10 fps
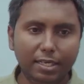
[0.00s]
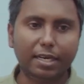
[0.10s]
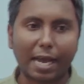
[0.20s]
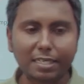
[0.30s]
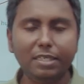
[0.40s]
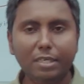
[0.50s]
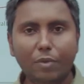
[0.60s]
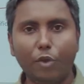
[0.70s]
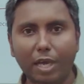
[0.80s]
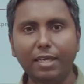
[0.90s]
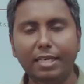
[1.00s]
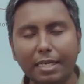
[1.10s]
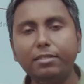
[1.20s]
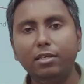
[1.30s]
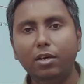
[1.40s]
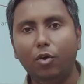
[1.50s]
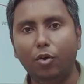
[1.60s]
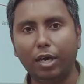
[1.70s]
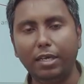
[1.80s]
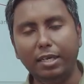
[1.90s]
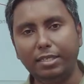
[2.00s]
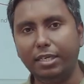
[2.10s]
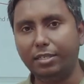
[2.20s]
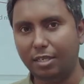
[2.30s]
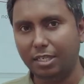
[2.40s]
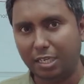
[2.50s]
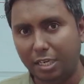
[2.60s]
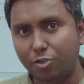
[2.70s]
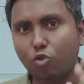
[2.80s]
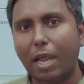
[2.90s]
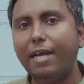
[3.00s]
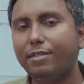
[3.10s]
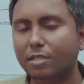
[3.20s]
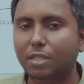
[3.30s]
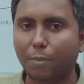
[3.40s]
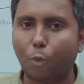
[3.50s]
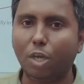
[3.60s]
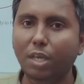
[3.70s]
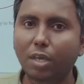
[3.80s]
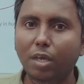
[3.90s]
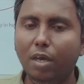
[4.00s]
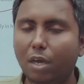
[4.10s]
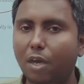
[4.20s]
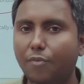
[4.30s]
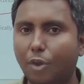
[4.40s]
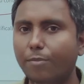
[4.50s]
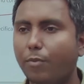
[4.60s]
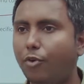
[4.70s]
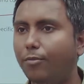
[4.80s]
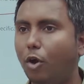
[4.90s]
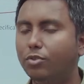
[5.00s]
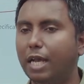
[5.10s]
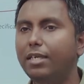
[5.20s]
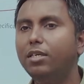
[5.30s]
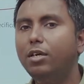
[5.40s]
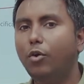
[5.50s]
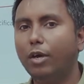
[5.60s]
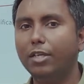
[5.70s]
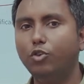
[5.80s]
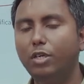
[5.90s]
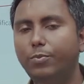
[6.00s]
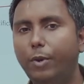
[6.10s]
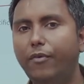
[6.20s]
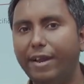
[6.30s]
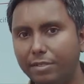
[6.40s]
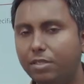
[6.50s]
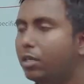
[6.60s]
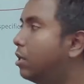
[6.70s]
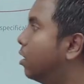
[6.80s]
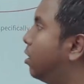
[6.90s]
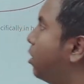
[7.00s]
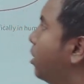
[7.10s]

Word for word: right? Okay, yes. Okay, it, it, it insulates the body uh, from the from the outside. Okay, so it prevents uh,